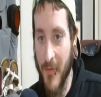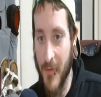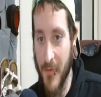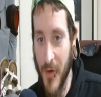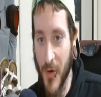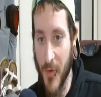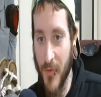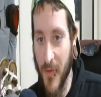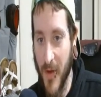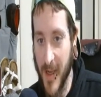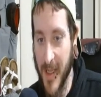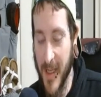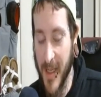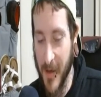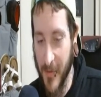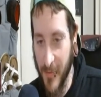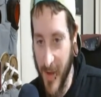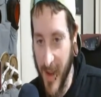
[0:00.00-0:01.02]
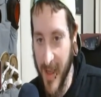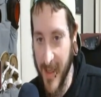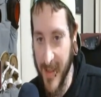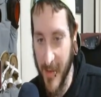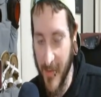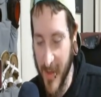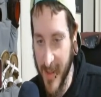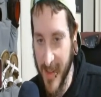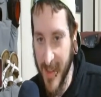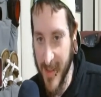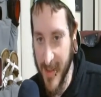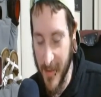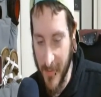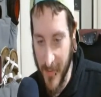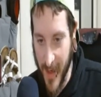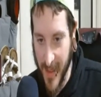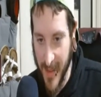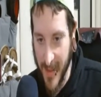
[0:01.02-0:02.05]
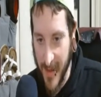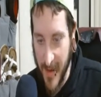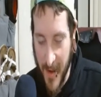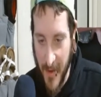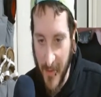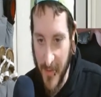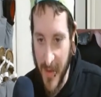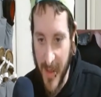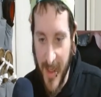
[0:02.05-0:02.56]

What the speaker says: of your fucking face if this gets infected enough.